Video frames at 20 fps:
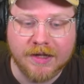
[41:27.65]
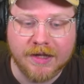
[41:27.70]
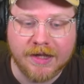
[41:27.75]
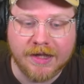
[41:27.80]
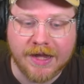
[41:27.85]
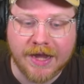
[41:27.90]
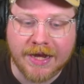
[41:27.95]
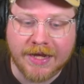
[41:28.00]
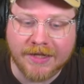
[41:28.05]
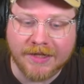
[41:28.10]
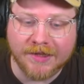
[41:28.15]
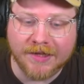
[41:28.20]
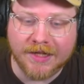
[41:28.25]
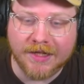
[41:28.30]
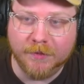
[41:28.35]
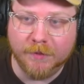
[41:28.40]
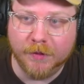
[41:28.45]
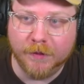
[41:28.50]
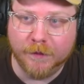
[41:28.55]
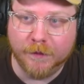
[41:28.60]

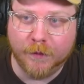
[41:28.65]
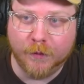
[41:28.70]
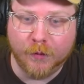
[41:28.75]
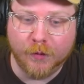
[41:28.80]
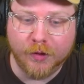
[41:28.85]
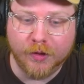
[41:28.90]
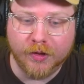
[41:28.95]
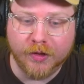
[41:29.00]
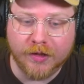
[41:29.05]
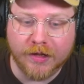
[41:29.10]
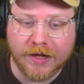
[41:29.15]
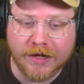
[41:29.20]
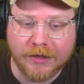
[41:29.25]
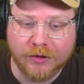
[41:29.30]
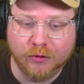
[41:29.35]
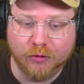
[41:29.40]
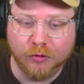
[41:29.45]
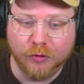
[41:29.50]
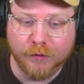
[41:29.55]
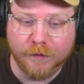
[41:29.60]
anything before a
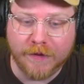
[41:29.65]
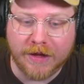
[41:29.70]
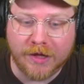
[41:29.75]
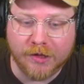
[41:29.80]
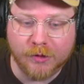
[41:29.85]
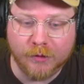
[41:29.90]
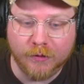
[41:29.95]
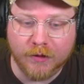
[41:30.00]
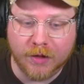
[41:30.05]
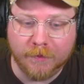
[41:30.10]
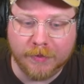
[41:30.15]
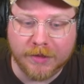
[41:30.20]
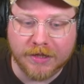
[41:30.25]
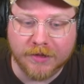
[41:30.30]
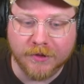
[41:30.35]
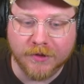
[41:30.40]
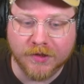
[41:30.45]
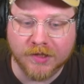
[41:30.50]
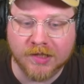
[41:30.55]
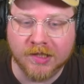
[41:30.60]
true value
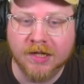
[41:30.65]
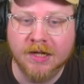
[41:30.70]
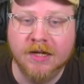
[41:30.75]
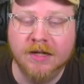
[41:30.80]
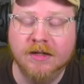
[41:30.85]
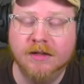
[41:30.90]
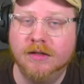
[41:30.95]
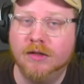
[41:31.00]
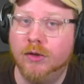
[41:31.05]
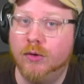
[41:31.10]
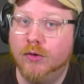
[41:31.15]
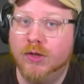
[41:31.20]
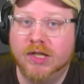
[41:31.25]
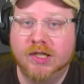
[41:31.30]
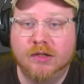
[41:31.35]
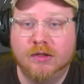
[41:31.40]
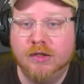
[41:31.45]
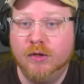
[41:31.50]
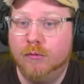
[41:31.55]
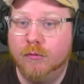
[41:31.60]
appears,
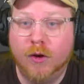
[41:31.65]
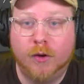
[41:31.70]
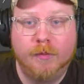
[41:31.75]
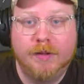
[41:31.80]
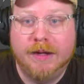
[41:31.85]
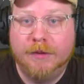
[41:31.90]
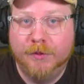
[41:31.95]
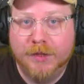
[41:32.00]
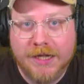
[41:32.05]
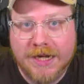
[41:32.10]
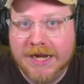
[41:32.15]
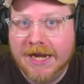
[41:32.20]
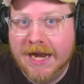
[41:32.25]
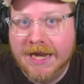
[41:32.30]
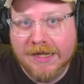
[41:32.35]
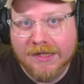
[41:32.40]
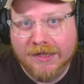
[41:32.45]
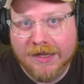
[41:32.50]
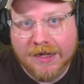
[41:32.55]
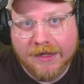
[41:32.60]
you won't be able to hit
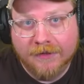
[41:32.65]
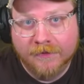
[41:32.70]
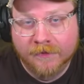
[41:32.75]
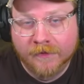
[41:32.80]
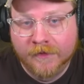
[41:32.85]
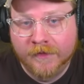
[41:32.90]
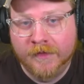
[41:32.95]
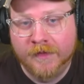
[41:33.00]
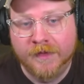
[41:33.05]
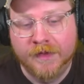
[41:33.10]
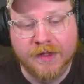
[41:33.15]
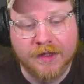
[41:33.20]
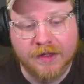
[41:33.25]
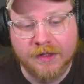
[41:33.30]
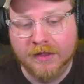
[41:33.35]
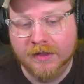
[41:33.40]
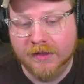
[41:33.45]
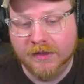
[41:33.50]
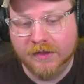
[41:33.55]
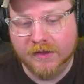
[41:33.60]
anything.
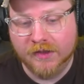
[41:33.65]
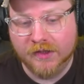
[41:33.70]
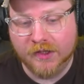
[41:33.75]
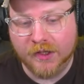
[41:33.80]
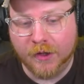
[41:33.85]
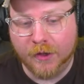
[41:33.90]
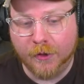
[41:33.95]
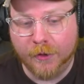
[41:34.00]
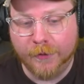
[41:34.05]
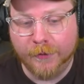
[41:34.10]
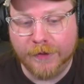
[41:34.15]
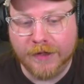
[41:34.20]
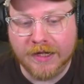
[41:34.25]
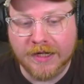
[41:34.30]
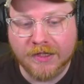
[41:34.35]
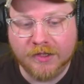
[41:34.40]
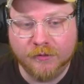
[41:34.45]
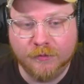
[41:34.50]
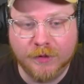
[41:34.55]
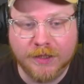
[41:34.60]
So
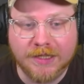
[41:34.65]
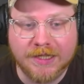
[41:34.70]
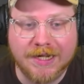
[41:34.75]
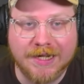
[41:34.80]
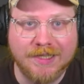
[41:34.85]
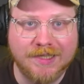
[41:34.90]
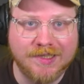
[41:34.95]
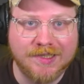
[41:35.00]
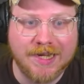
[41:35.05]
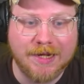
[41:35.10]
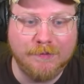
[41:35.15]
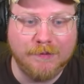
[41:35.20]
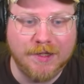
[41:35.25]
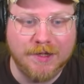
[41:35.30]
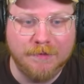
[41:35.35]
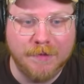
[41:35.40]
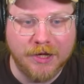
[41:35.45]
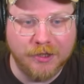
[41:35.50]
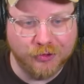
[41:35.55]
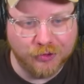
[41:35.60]
it's really a
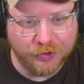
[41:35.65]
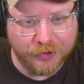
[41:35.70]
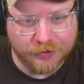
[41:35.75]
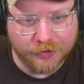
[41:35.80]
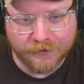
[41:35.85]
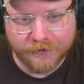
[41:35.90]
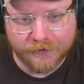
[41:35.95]
safety measure.